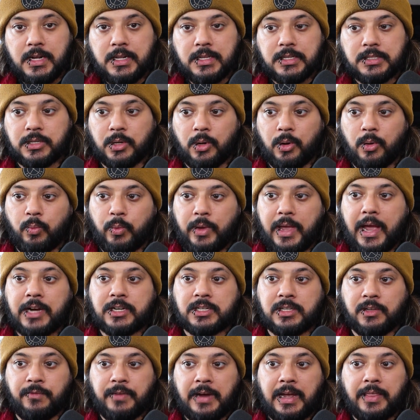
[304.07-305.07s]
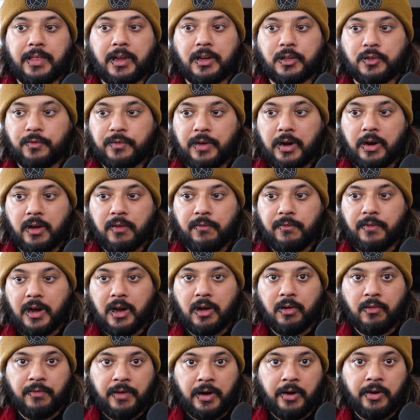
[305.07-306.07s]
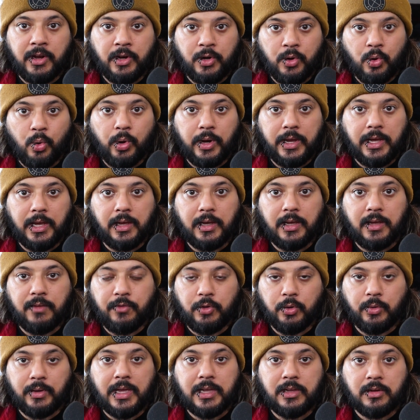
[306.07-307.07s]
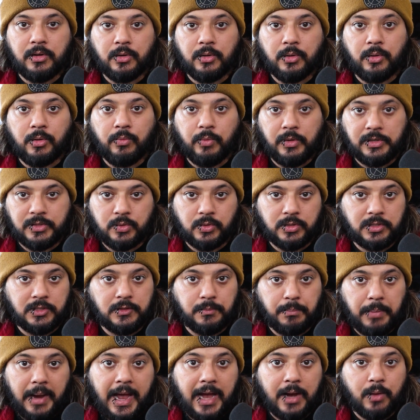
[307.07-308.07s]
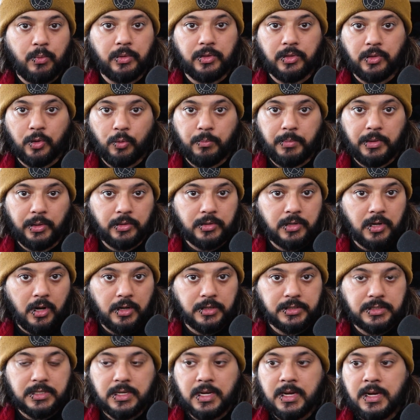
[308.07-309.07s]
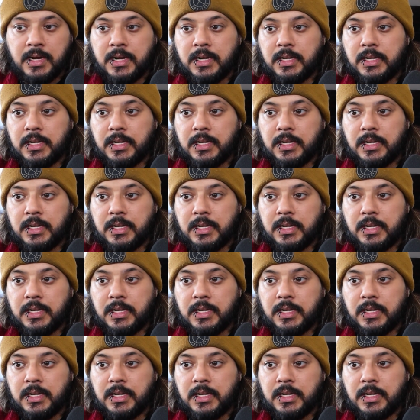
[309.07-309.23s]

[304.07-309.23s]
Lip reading: So we actually found that it's very, very, very annoying if you get your resources back with no build cost.